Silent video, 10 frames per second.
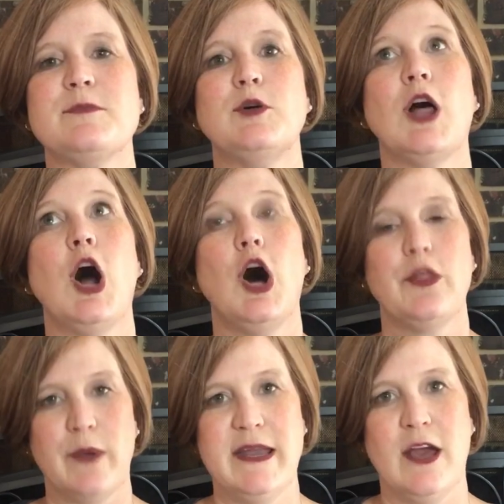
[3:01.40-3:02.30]
to pull it
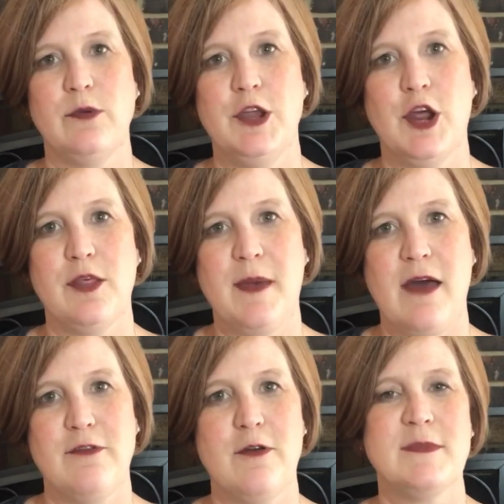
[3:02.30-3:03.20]
all the way down when you go to the
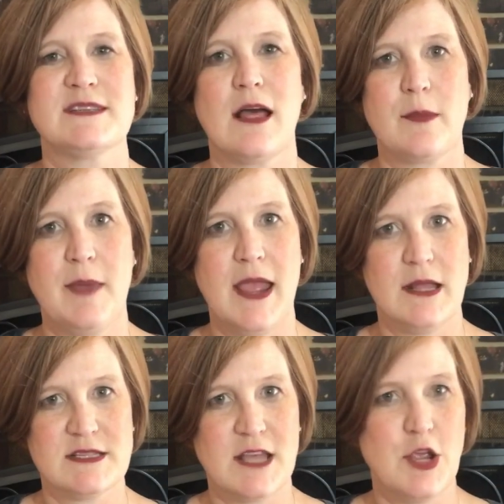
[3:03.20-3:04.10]
bathroom. It's not like
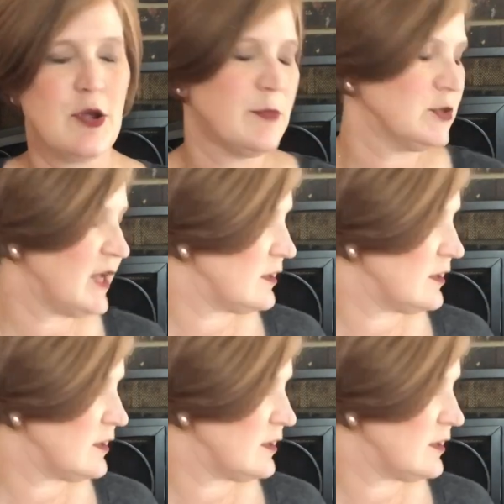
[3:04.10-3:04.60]
pants that you can pull